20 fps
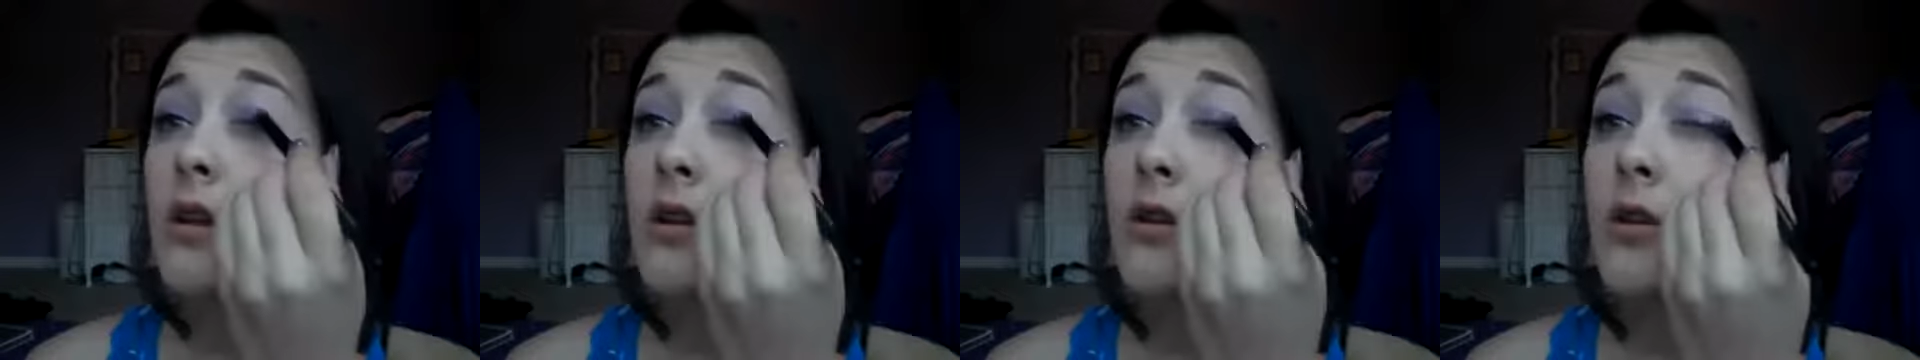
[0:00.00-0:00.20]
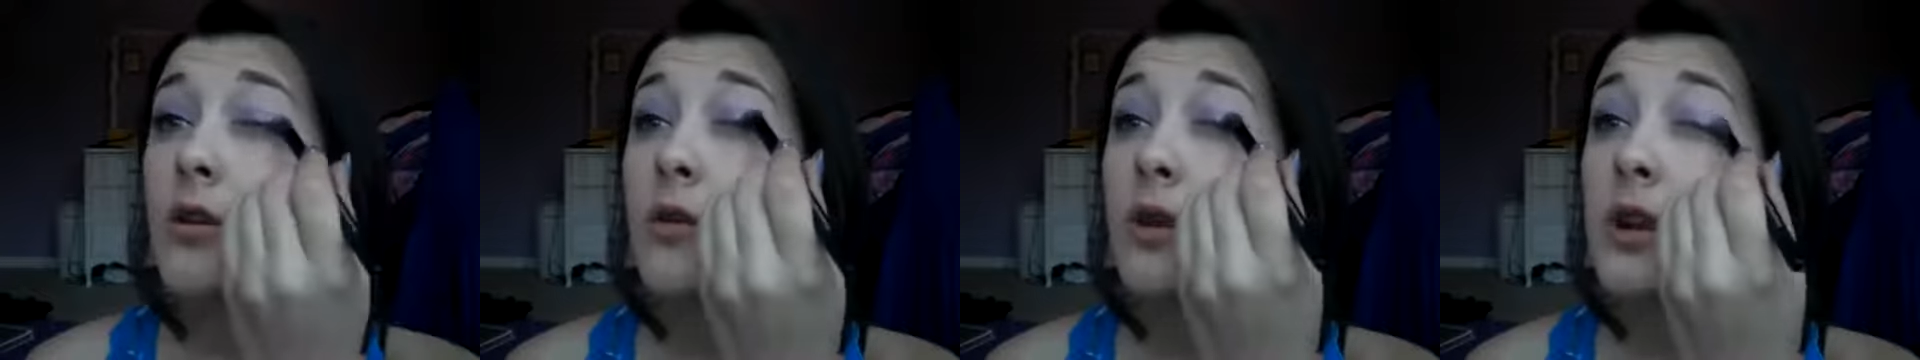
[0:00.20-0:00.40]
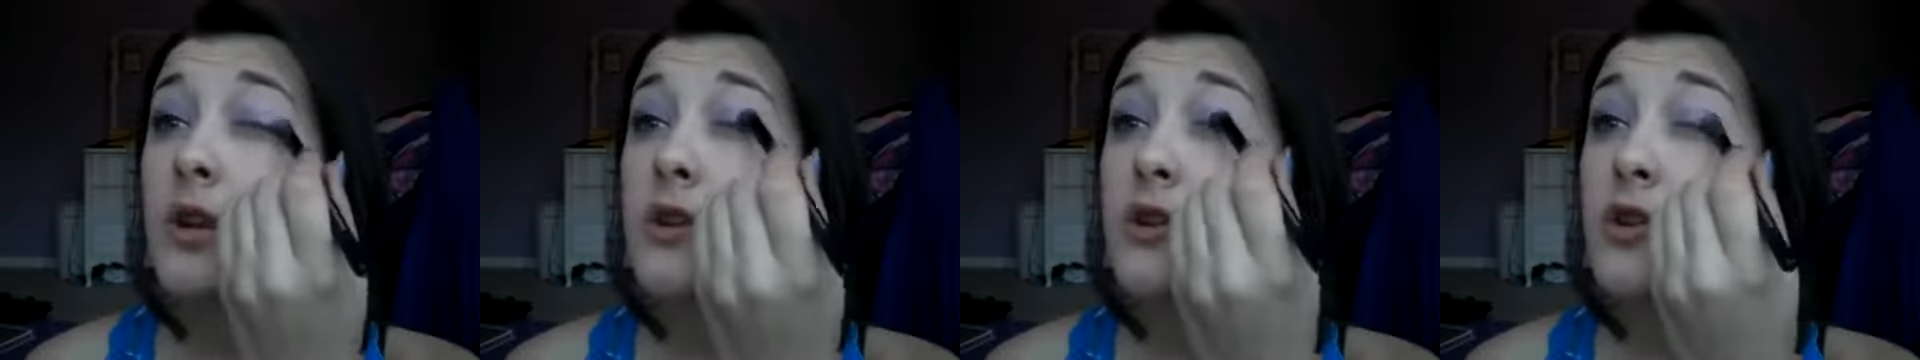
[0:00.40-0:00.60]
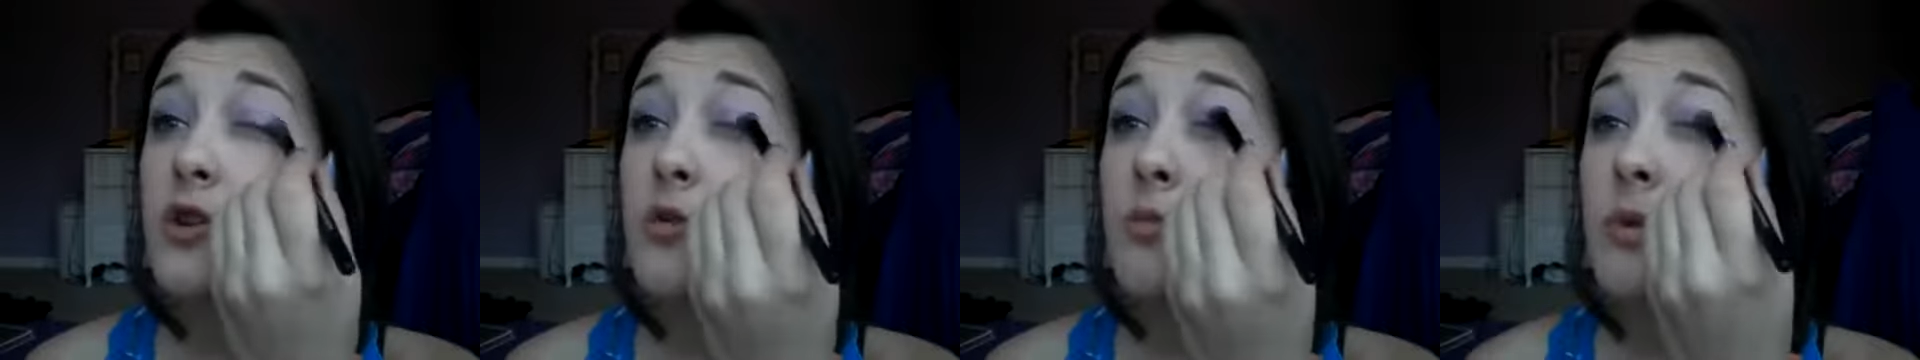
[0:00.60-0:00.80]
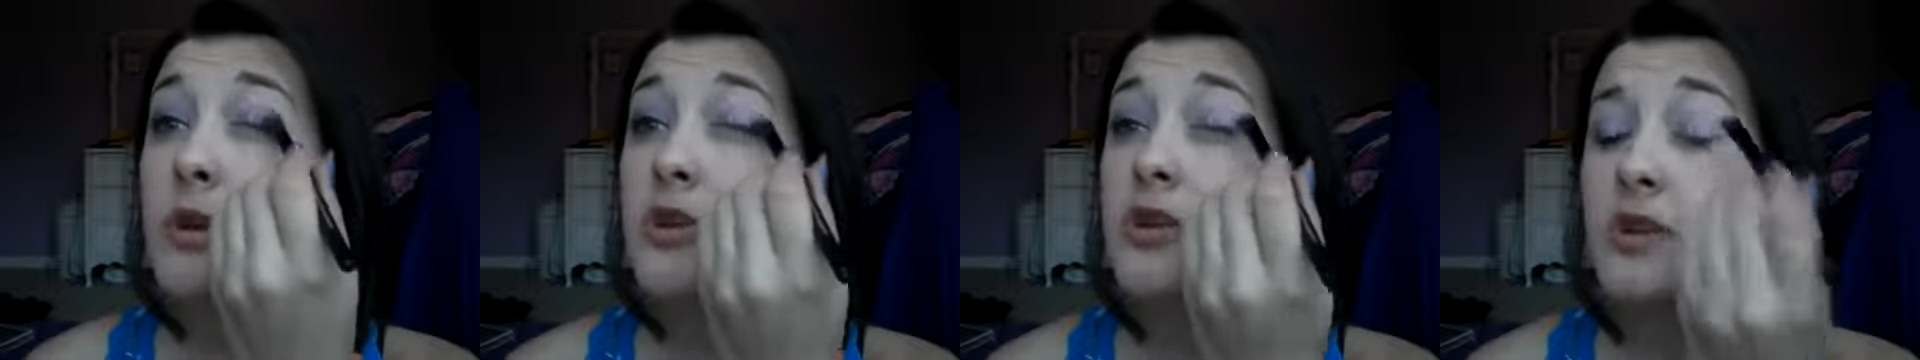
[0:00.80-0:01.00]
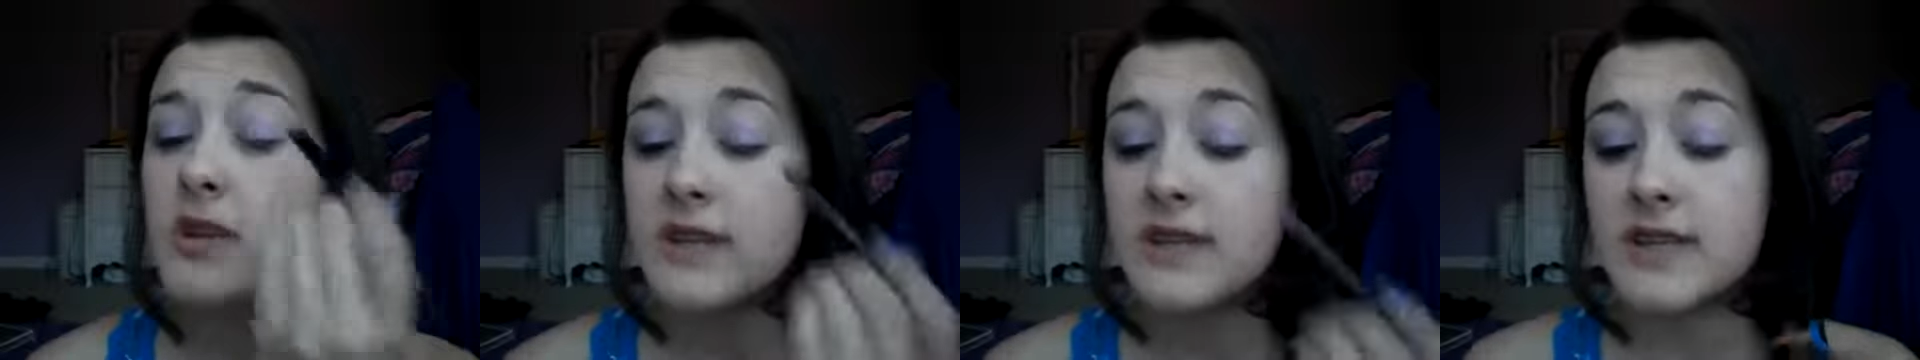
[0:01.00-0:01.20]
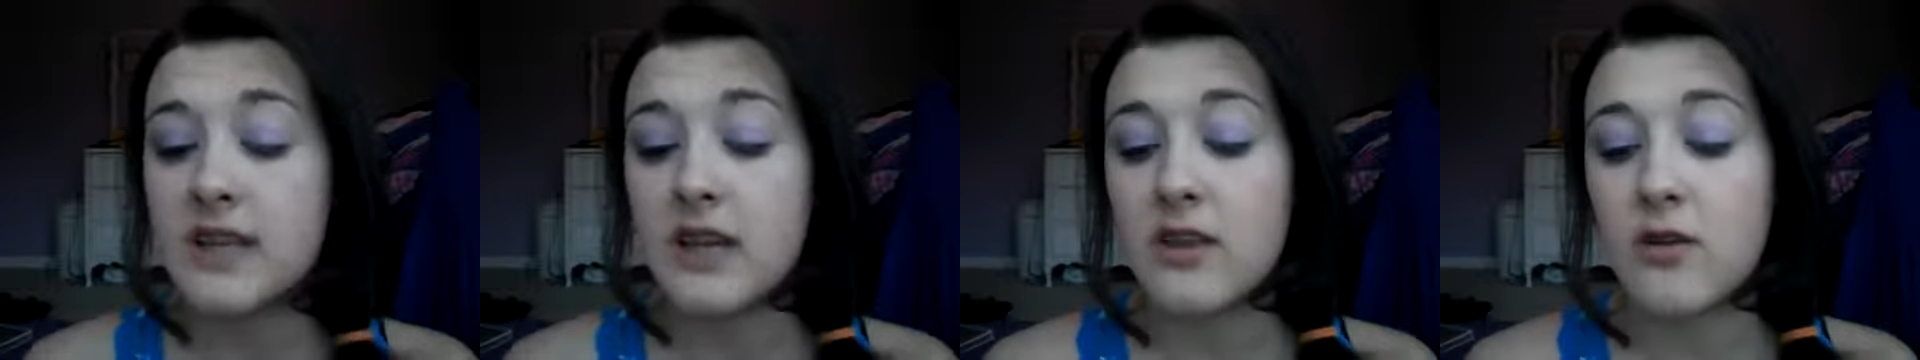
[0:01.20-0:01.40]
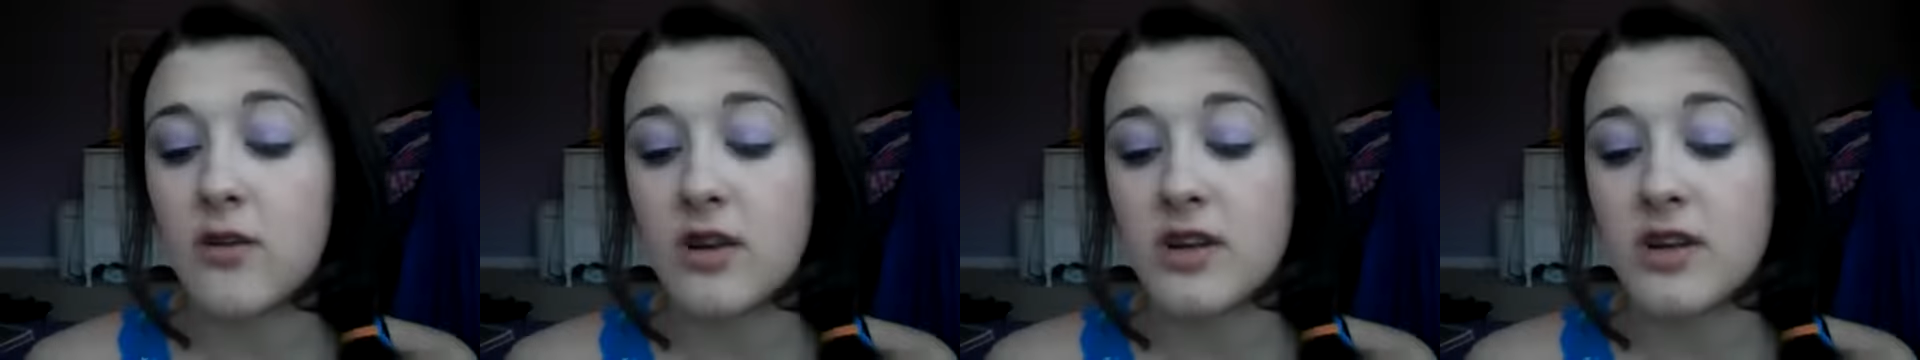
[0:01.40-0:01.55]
Don't get too much of this either,